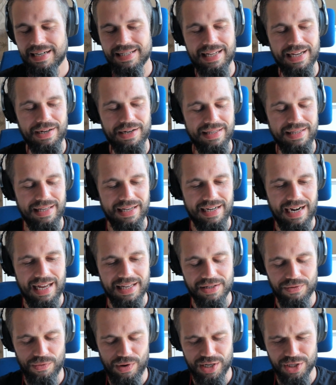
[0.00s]
The
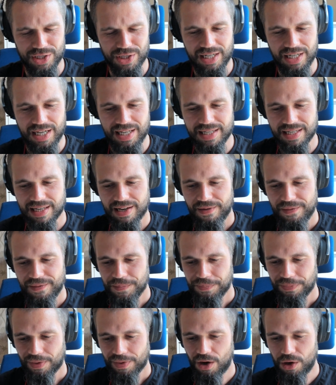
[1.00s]
last question is
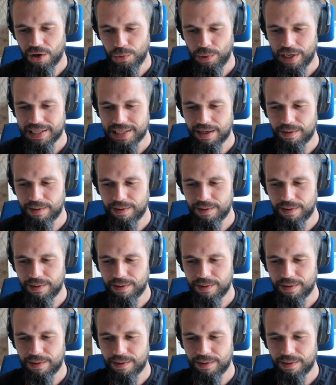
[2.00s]
always